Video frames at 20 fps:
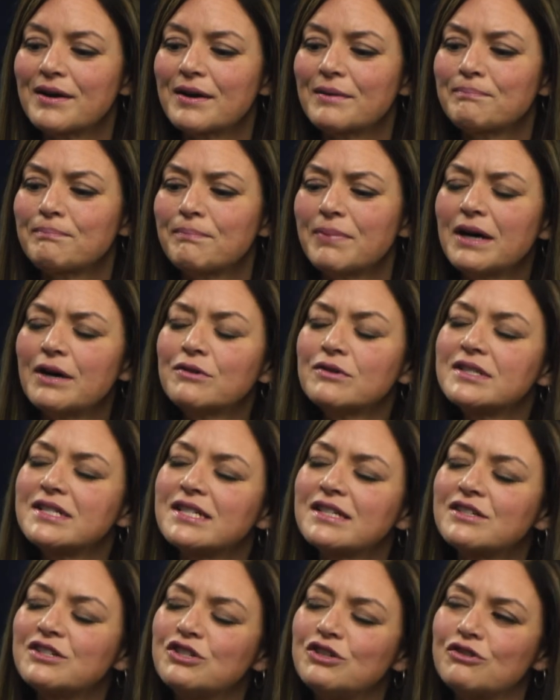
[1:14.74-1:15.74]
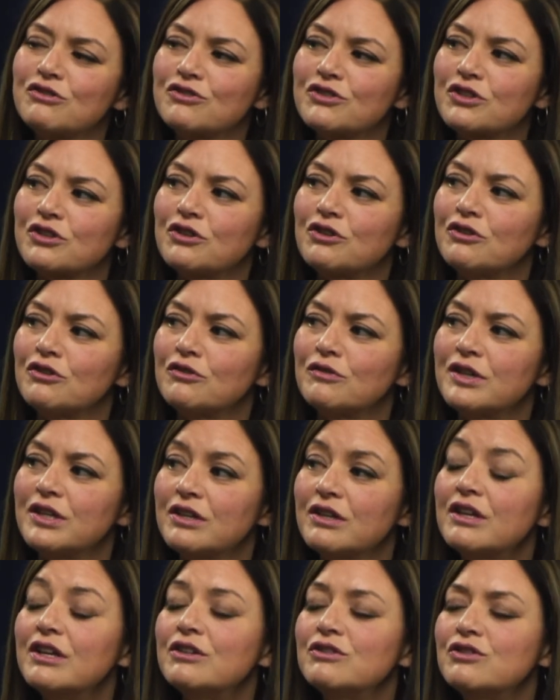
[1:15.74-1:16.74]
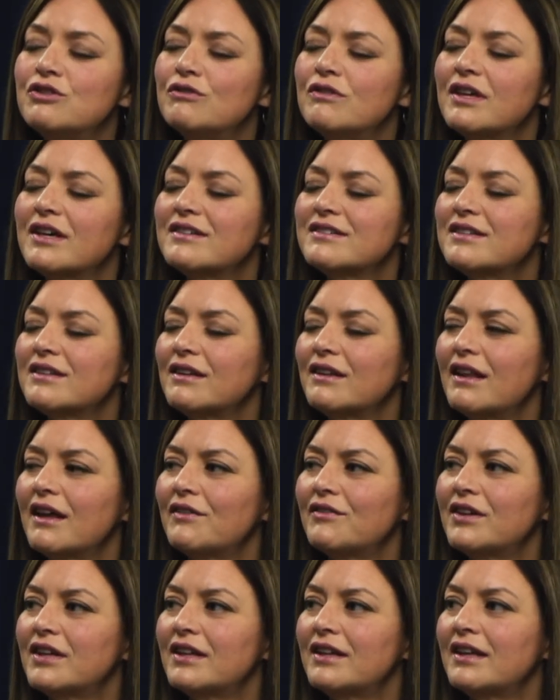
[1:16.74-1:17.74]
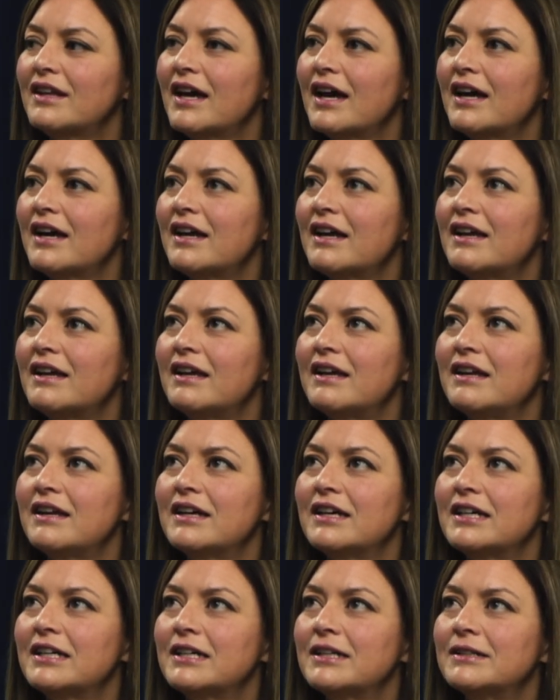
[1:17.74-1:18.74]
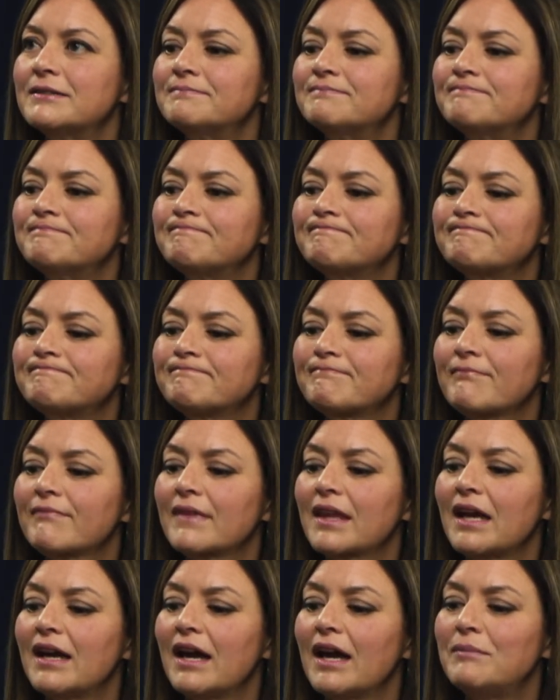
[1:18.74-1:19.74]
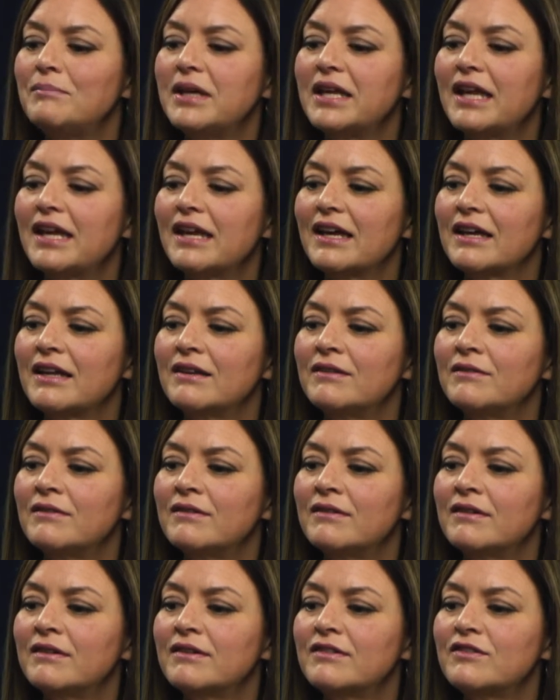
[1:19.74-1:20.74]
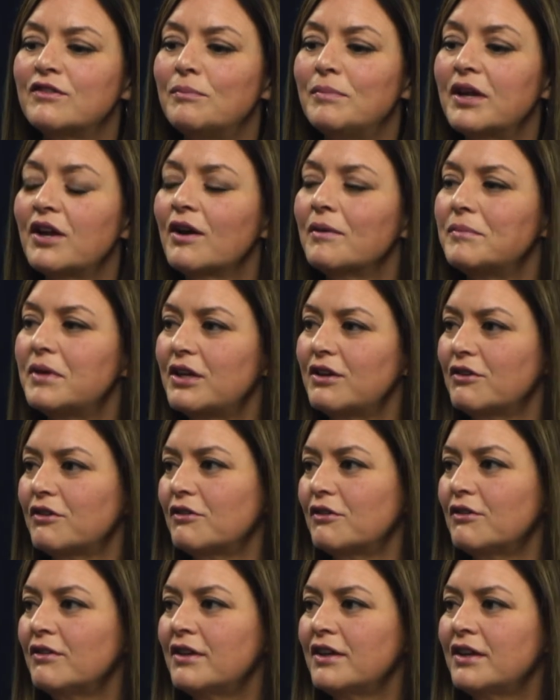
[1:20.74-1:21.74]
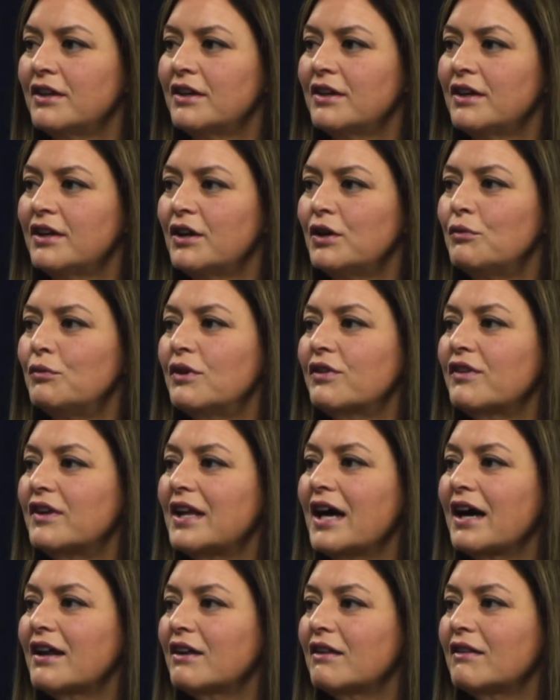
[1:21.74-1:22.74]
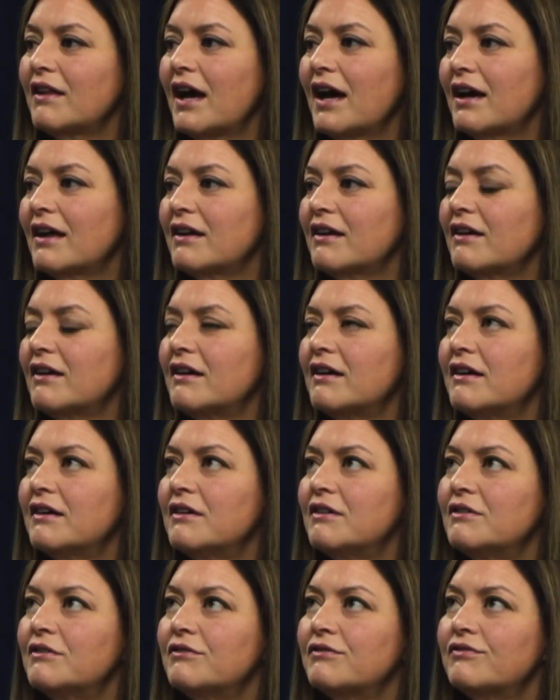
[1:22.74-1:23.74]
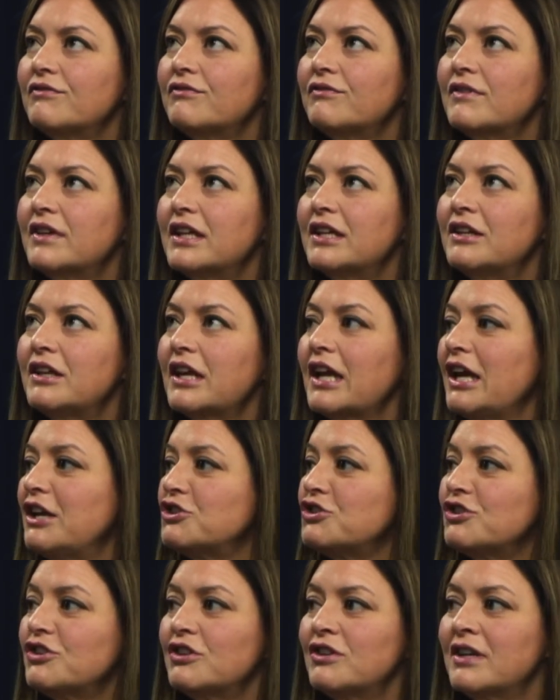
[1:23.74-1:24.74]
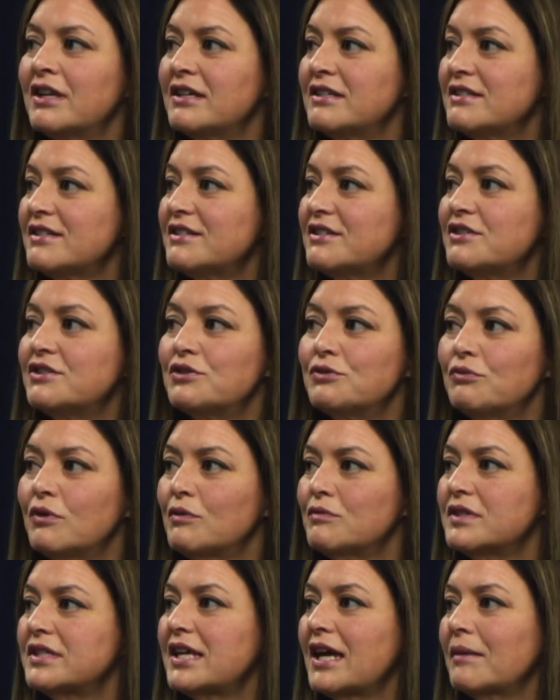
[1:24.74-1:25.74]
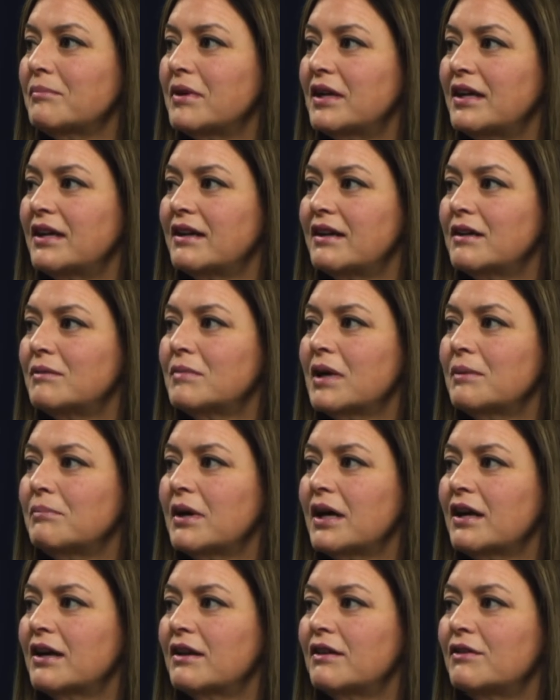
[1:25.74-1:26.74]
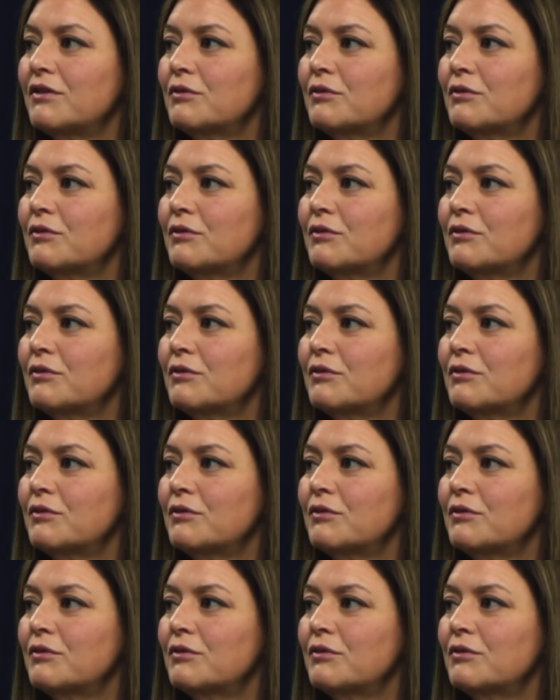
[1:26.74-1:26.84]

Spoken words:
About 6 years ago, in 2011, I began to become ill with not a lot of indication as to what was happening in my body.